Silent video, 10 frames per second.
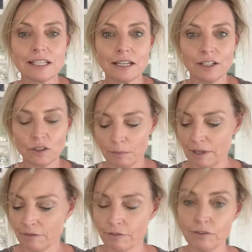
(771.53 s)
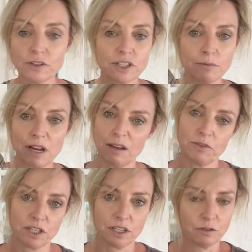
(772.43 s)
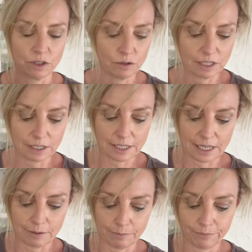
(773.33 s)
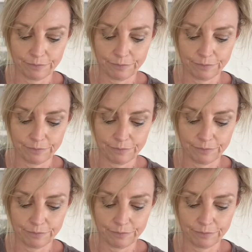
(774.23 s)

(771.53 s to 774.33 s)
a little bit of the flotsam. I'm just still using the same